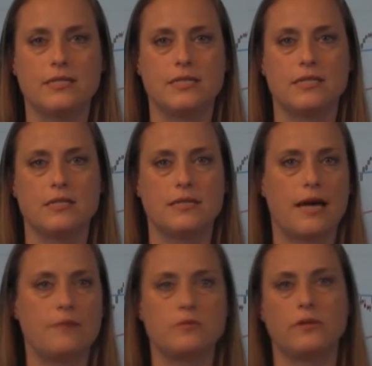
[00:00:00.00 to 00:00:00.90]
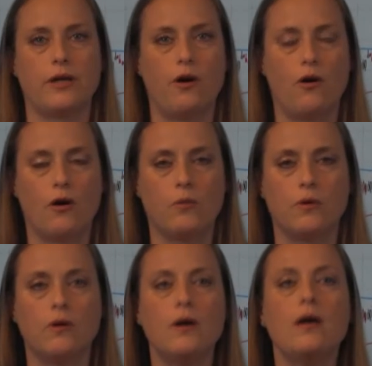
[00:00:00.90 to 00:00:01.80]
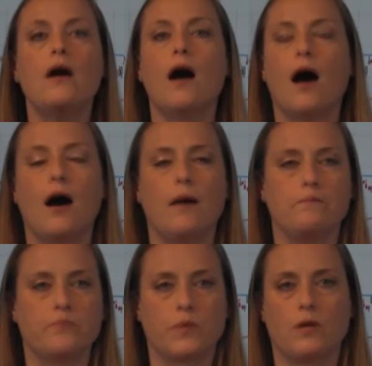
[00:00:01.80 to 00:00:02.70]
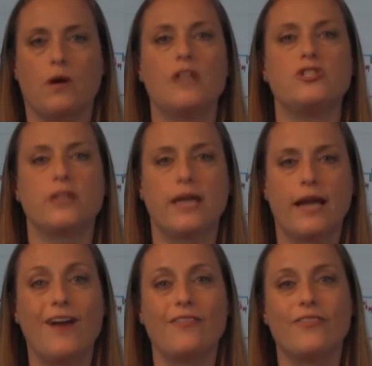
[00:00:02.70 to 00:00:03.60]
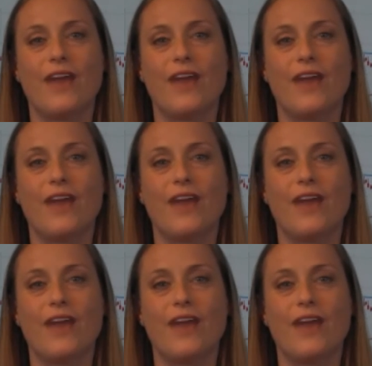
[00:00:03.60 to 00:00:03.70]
this is absolutely horrible, I should get out,